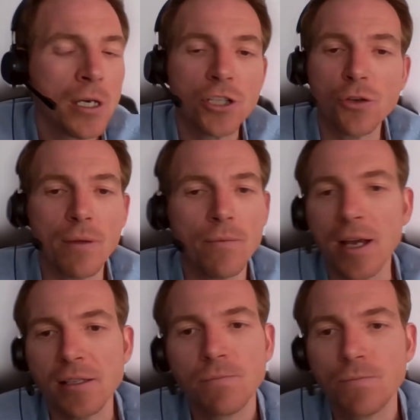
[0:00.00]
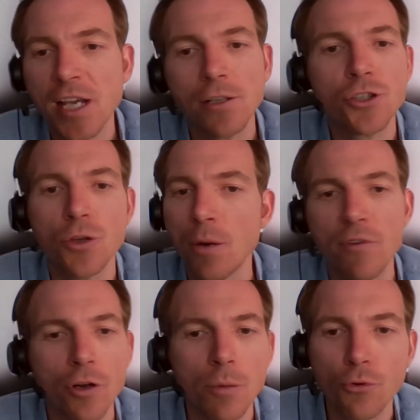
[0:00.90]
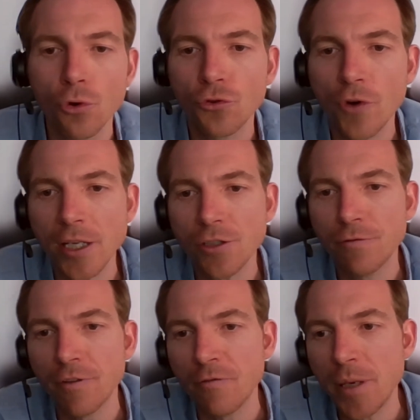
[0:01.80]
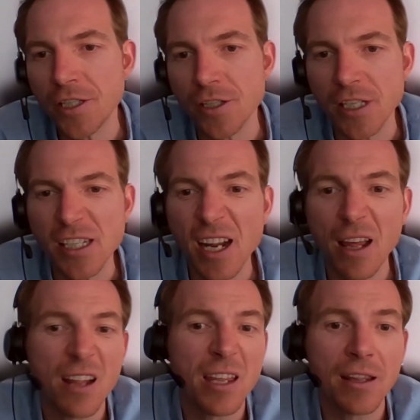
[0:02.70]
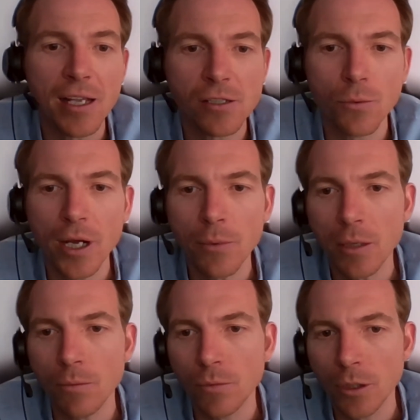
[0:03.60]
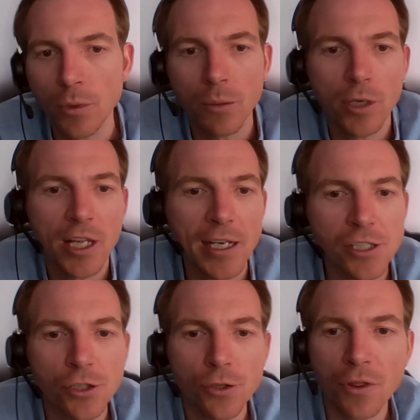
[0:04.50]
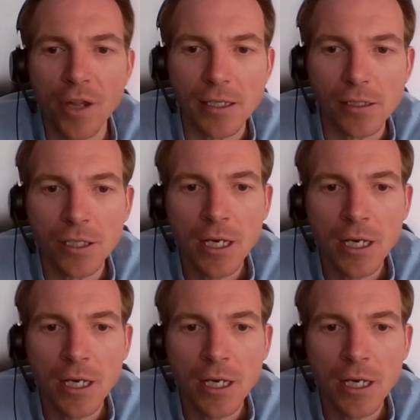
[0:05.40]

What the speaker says: So that tells you that we've got a broad range of businesses. And I think that's the way we like to do things.